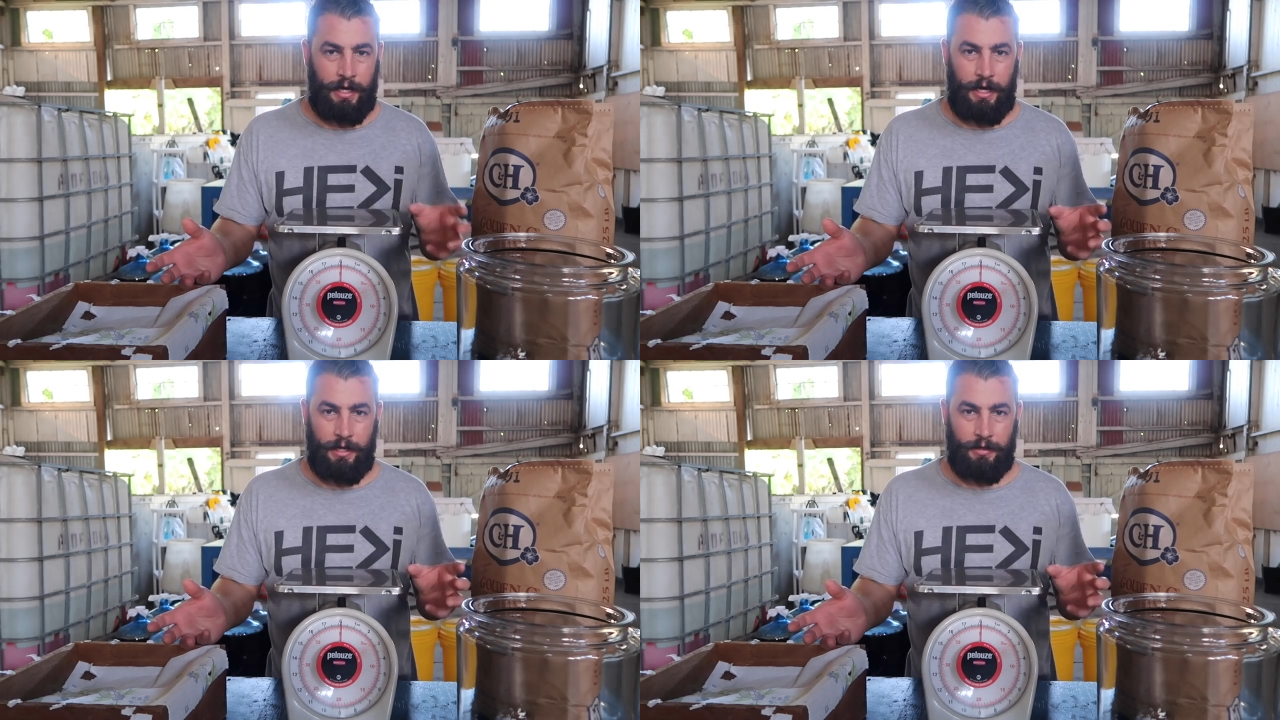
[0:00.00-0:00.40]

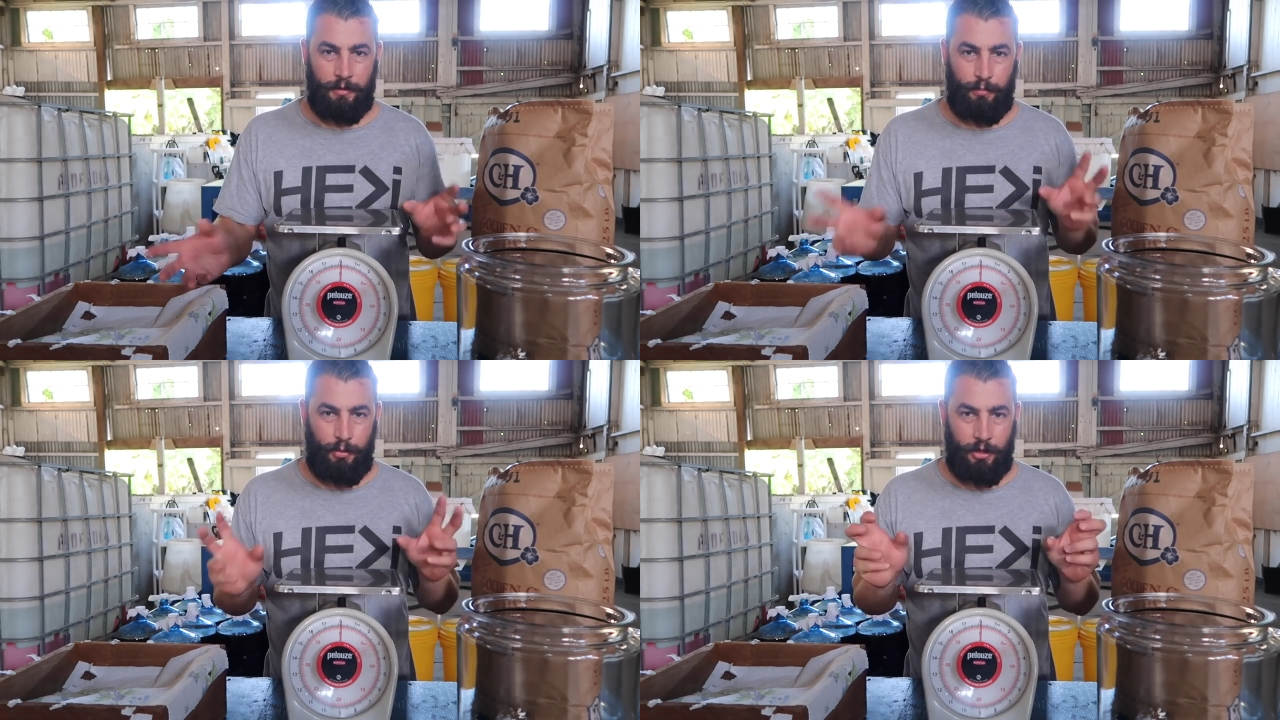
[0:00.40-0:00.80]
and
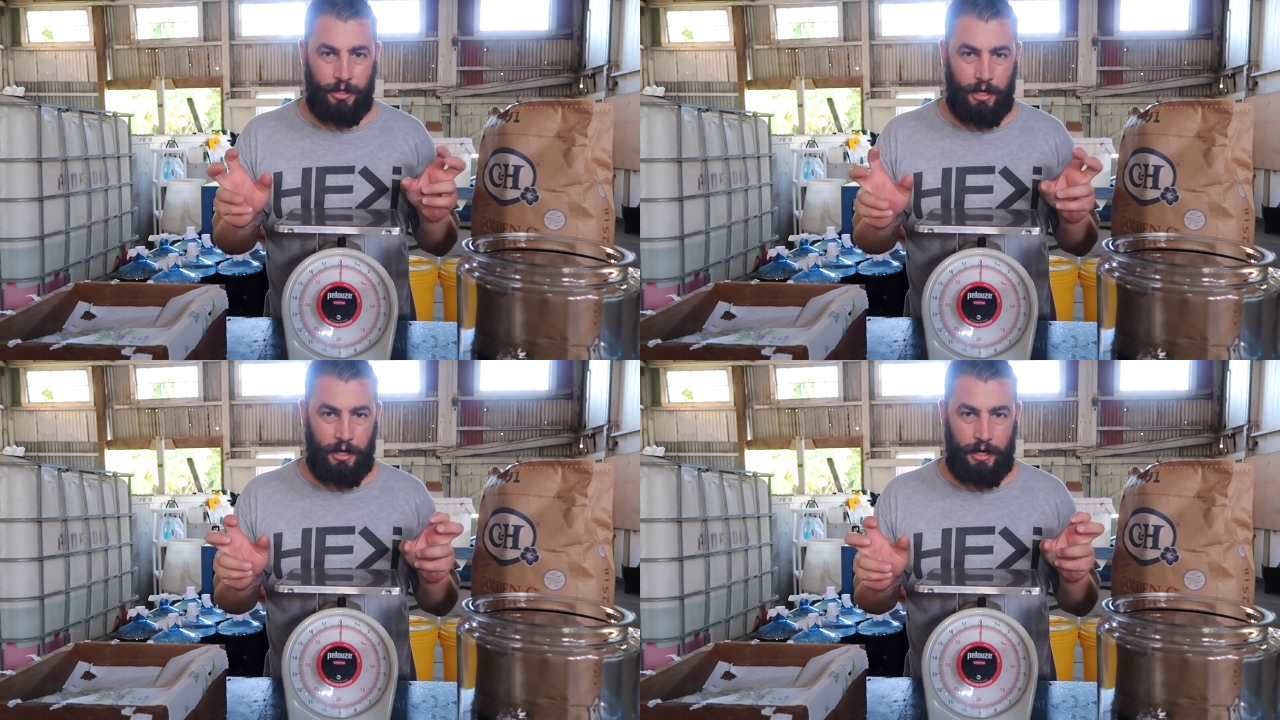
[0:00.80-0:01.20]
put
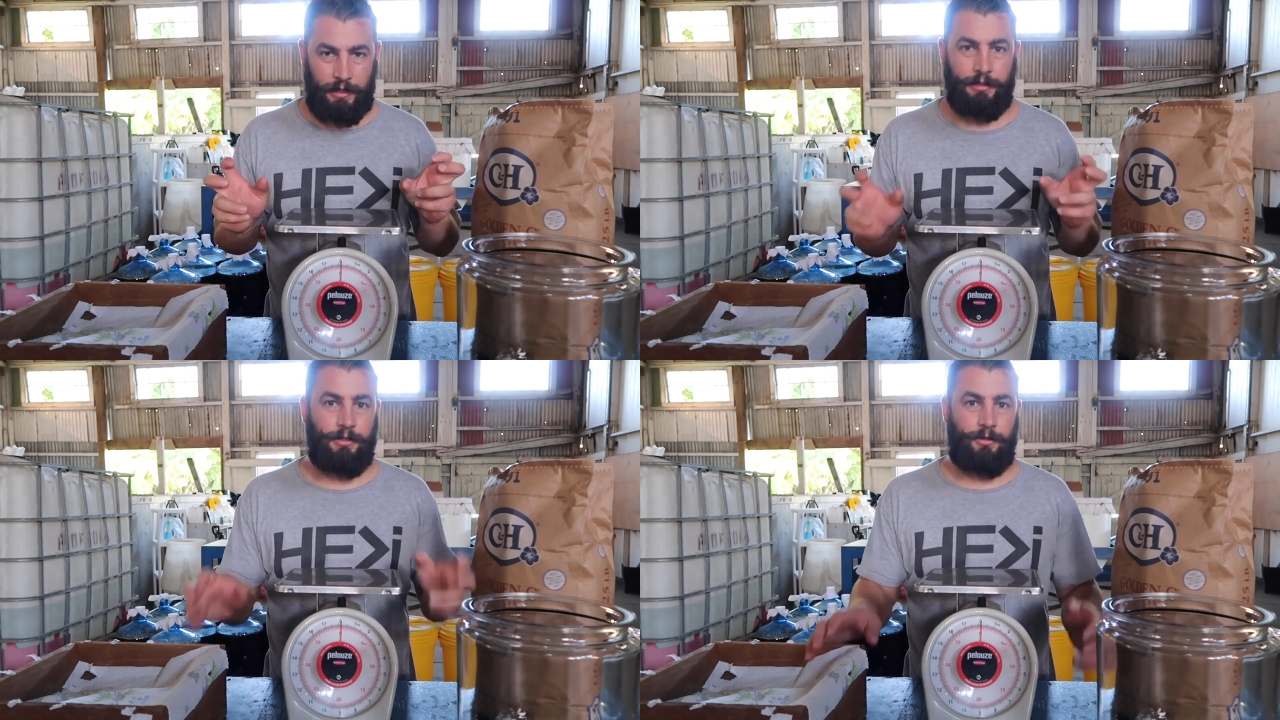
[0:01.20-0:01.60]
it on
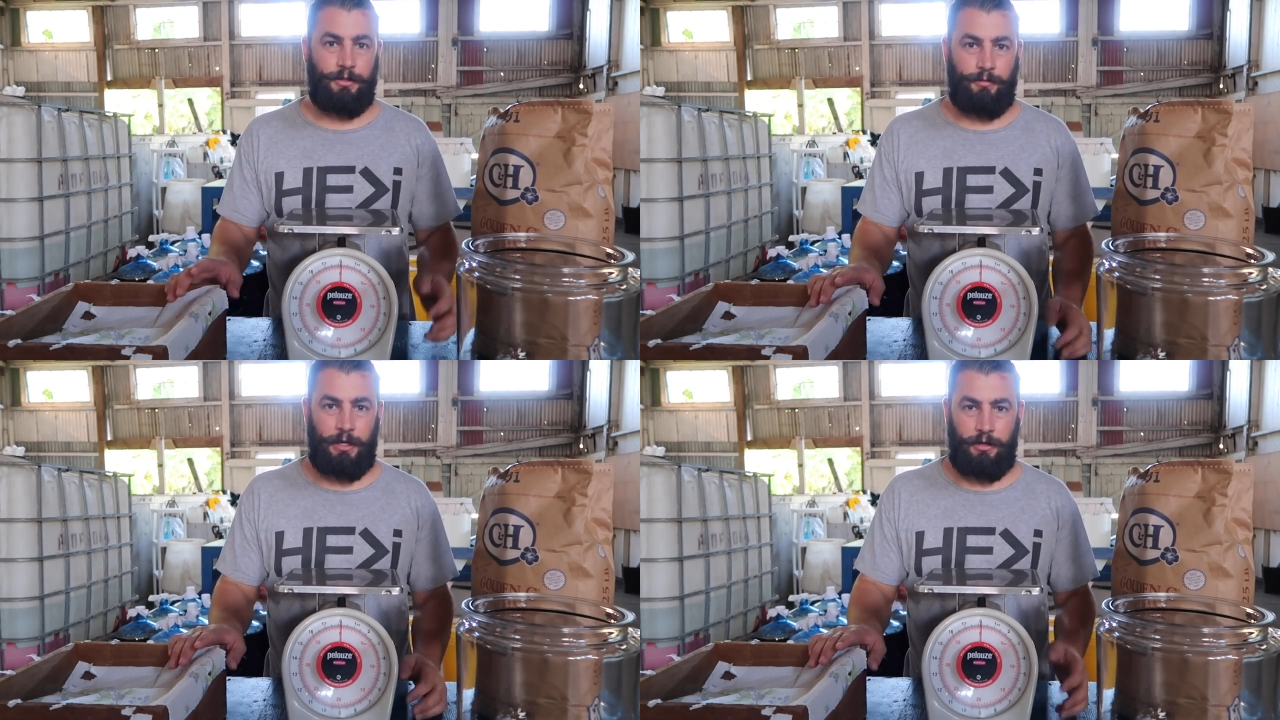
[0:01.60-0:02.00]
ice, so to
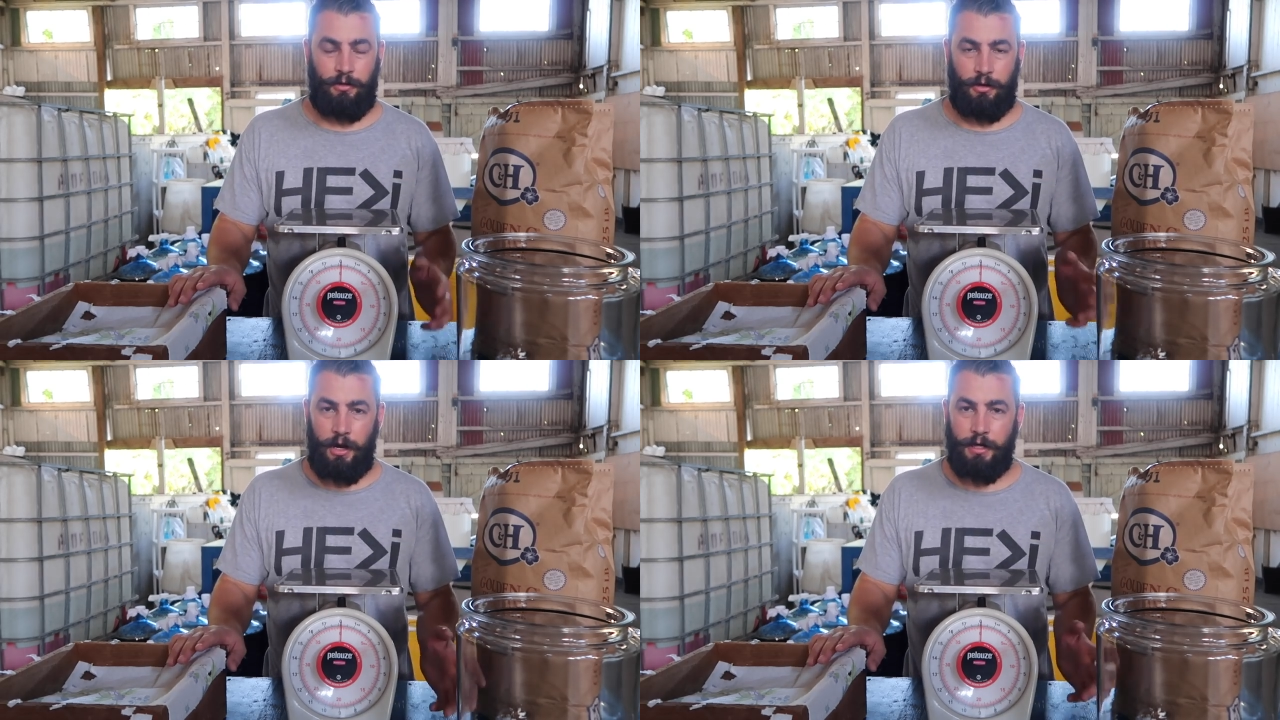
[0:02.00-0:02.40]
speak,
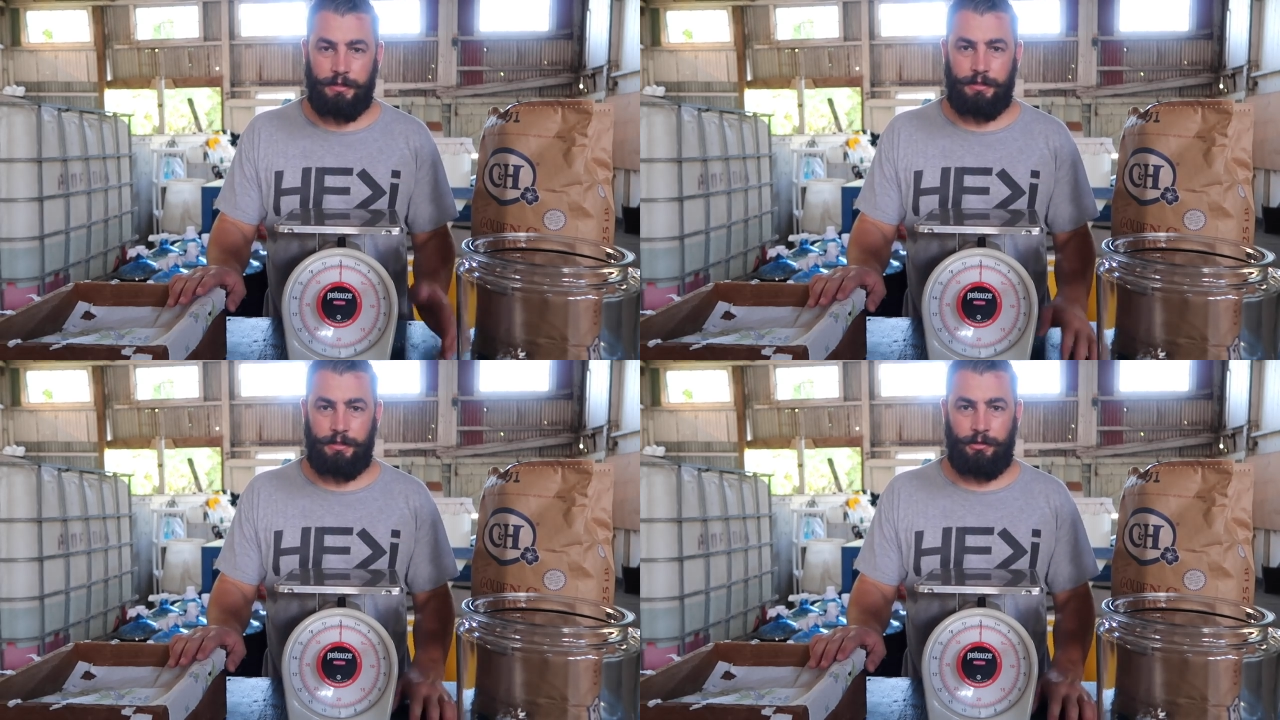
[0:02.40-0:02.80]
or
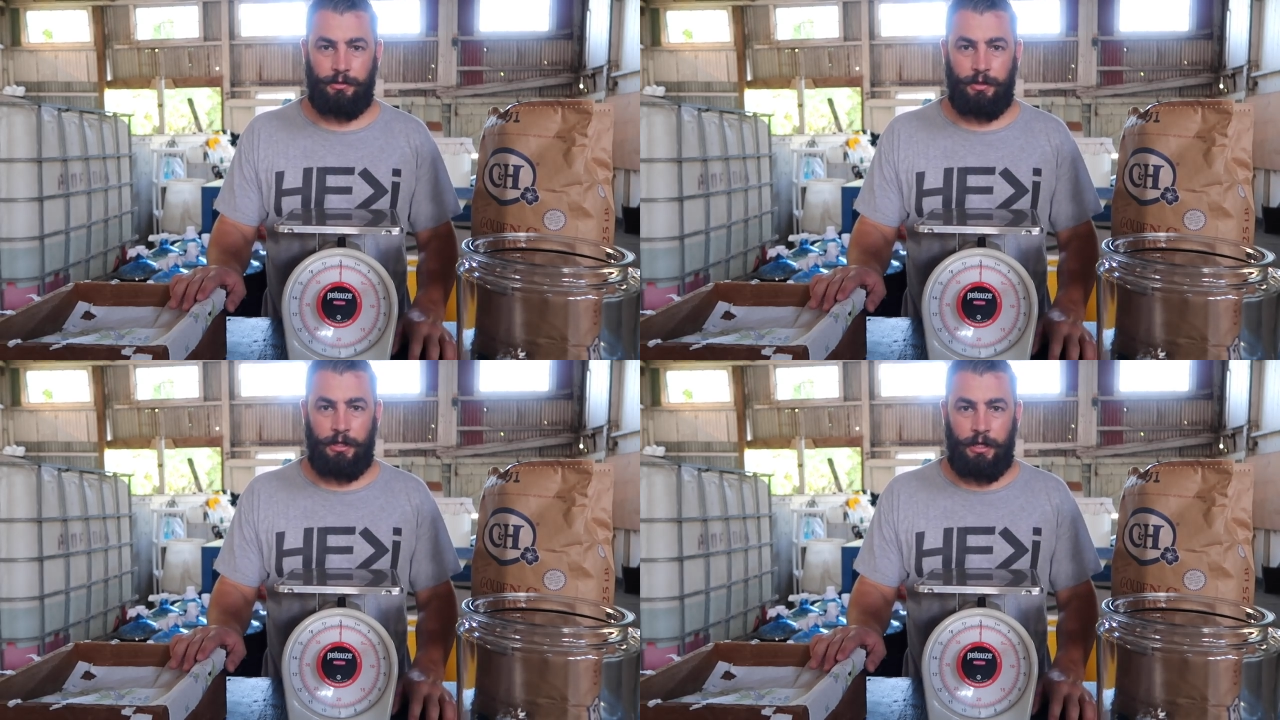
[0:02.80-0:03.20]
cause it to